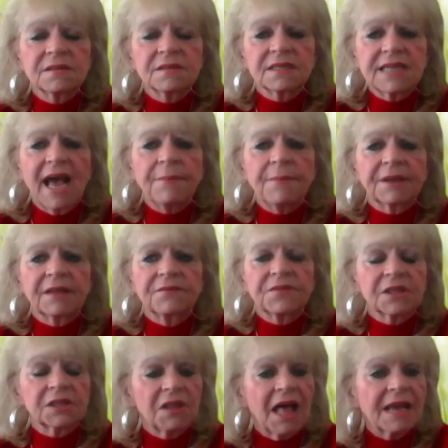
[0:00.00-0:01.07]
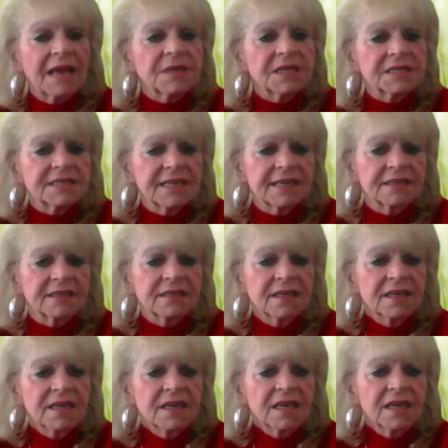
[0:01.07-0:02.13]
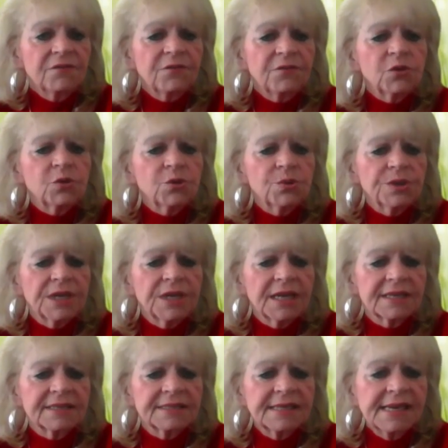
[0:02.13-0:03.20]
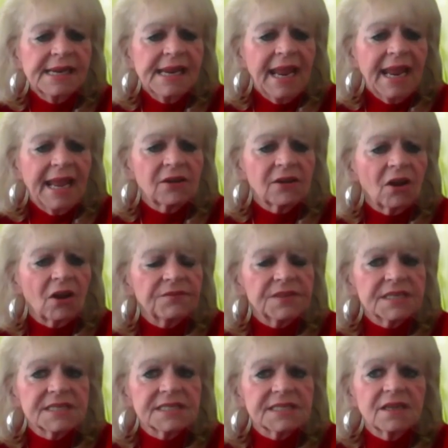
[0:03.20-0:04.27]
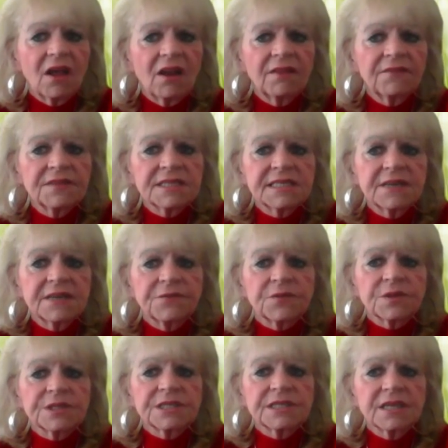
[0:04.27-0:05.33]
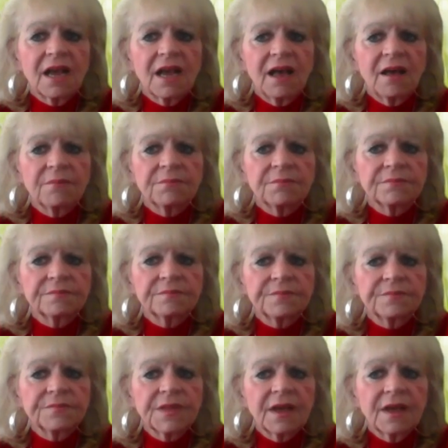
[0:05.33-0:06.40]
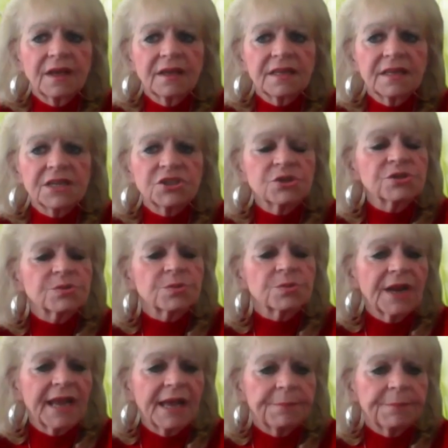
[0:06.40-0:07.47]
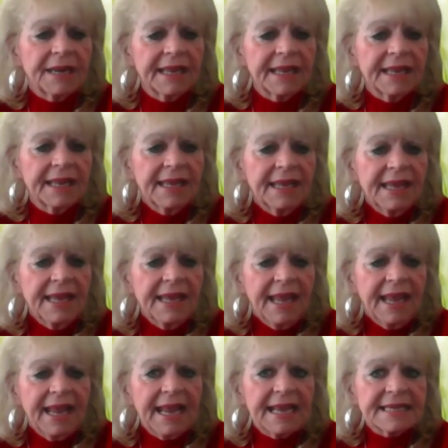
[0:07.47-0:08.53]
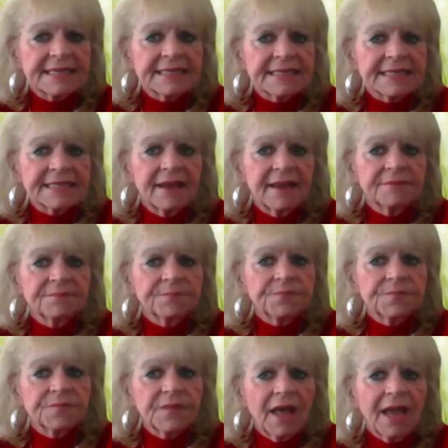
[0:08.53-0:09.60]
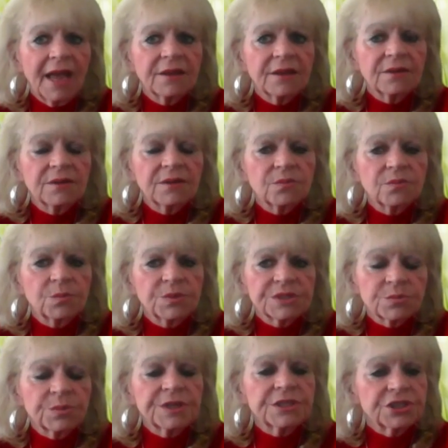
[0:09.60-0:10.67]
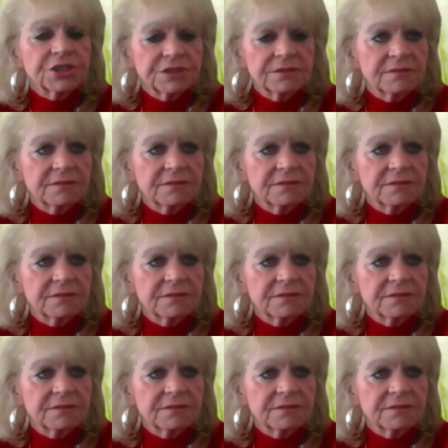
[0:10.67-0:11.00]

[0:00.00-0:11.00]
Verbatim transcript: topic of the climate and food and and all of these all of these different um, uh, issues were happening, and um, I was reached.